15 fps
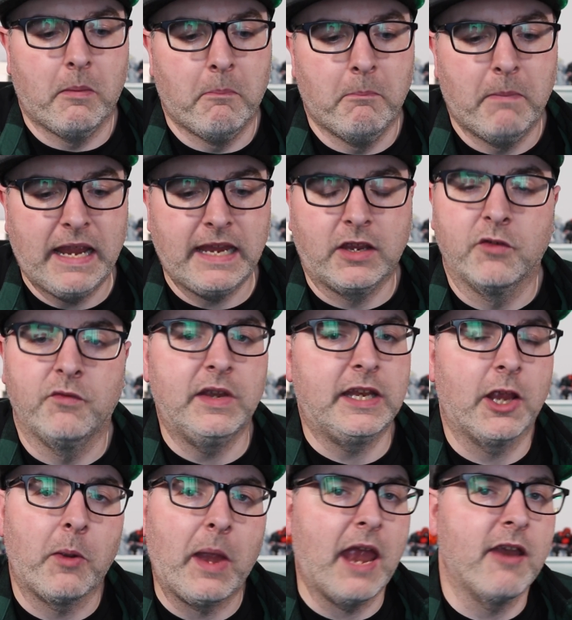make a
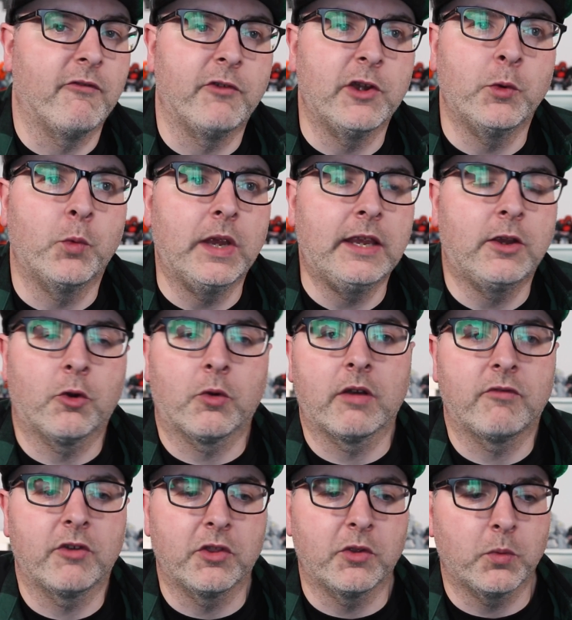video every week or
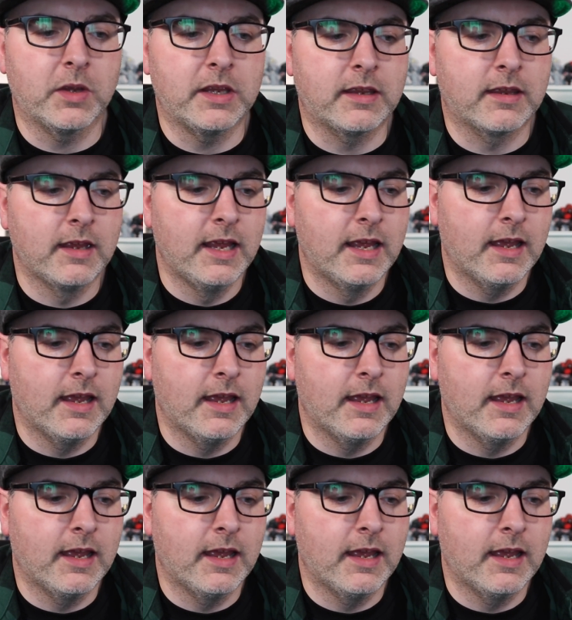every other week